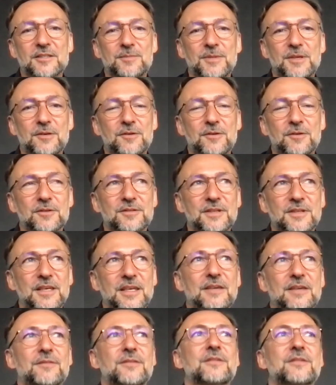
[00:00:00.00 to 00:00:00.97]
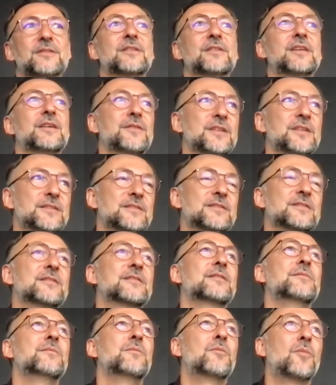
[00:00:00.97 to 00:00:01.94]
because even if
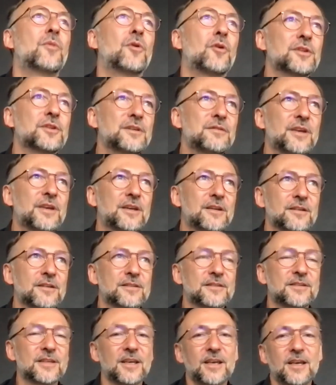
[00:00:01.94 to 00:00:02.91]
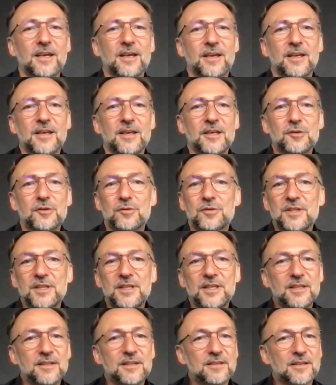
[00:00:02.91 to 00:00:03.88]
it's more difficult, you
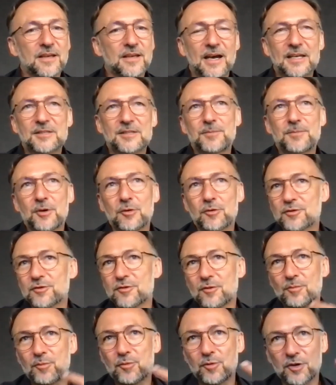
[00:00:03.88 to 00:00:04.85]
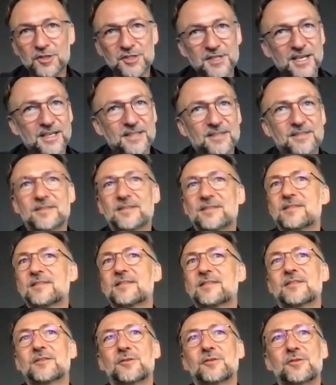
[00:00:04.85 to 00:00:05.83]
need aspirational
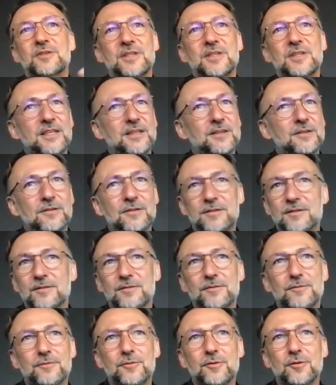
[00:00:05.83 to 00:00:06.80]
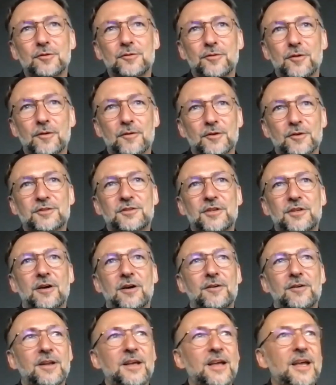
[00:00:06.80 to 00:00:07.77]
projects, you need food for the
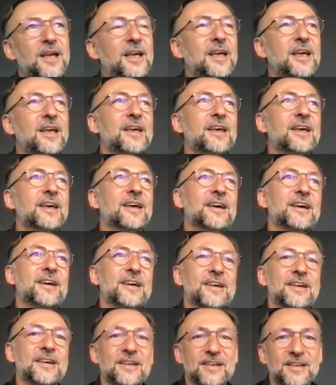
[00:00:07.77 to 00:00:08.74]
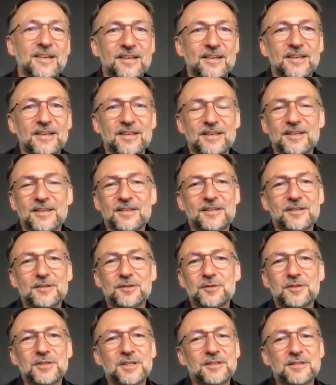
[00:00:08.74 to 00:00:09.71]
soul,
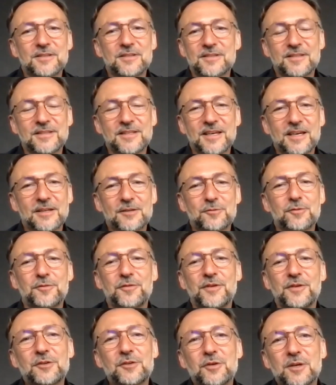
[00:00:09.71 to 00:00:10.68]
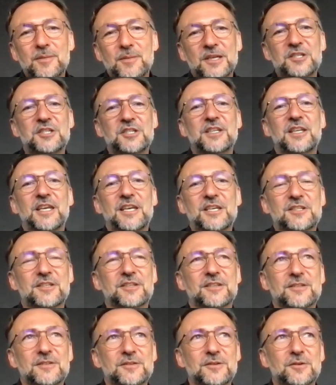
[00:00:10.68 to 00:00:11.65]
you need to feed your
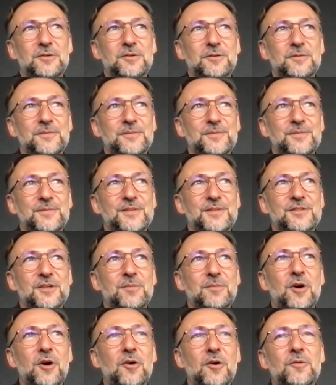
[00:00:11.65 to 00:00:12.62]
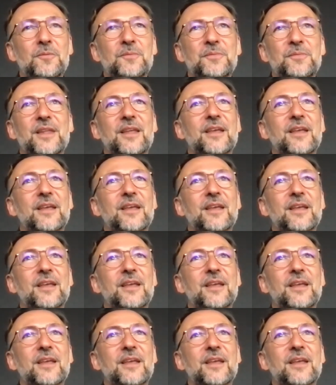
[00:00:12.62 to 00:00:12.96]
imagination. So somehow